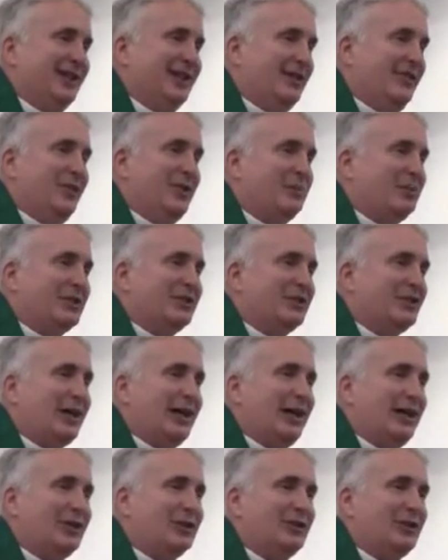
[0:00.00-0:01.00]
of the
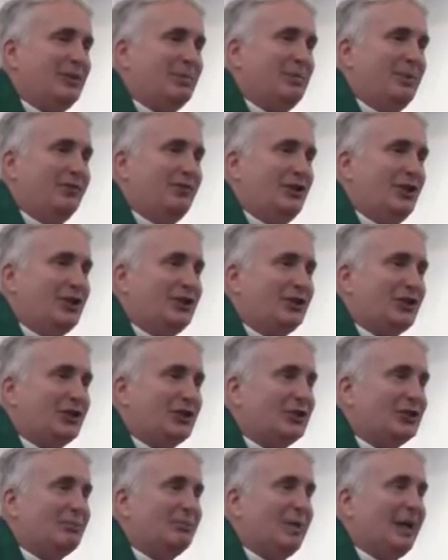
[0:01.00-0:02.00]
Messiahship of
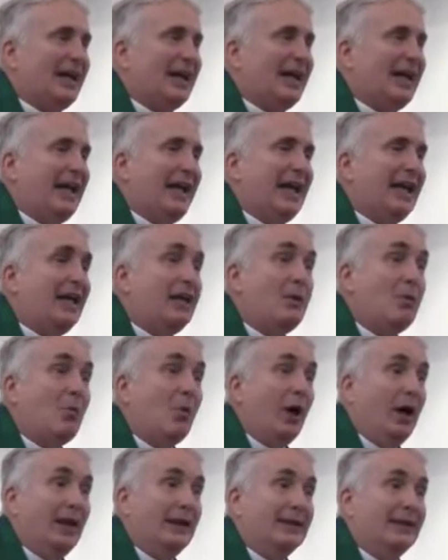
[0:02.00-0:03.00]
Jesus by
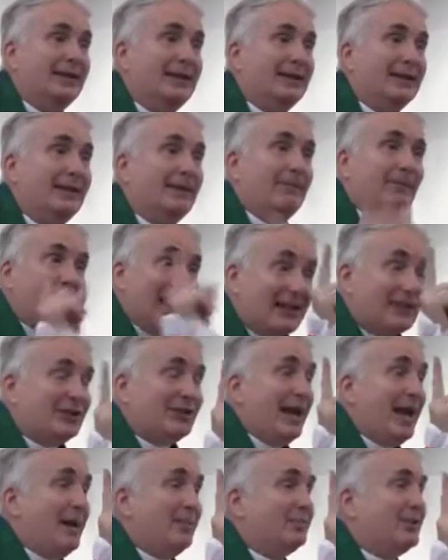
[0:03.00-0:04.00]
anyone,
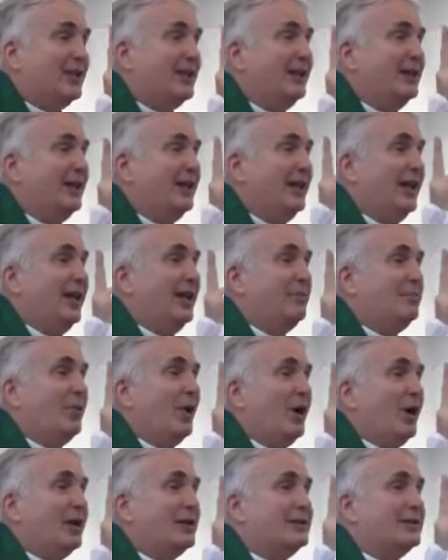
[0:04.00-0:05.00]
except in
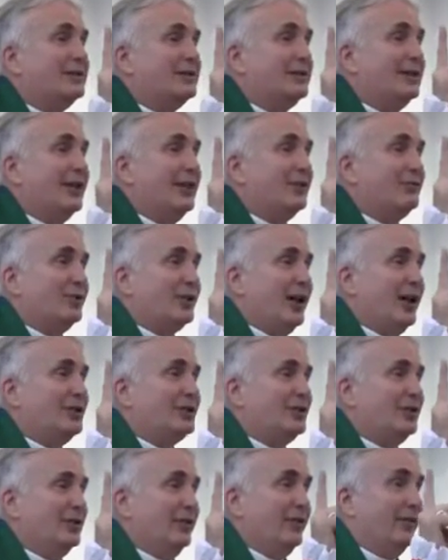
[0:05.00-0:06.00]
Mark's
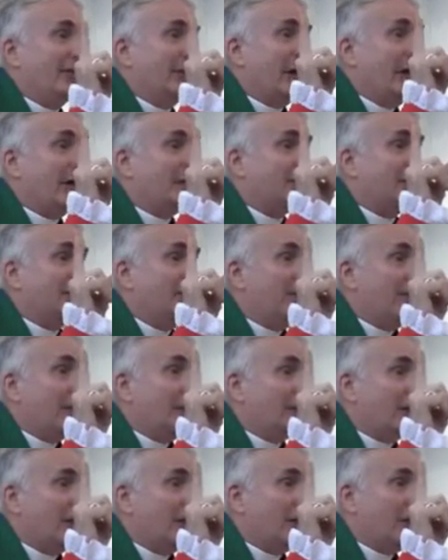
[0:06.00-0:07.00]
introduction, the gospel of the
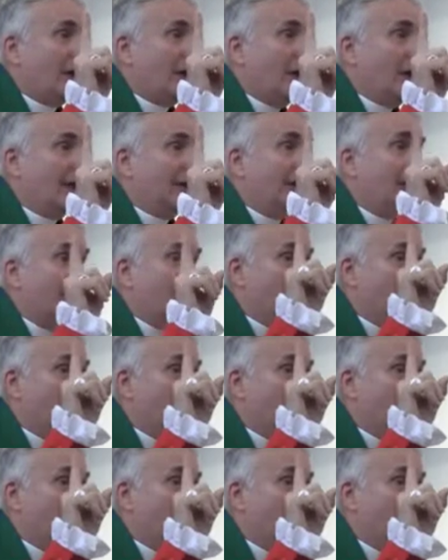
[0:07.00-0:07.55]
Son of God,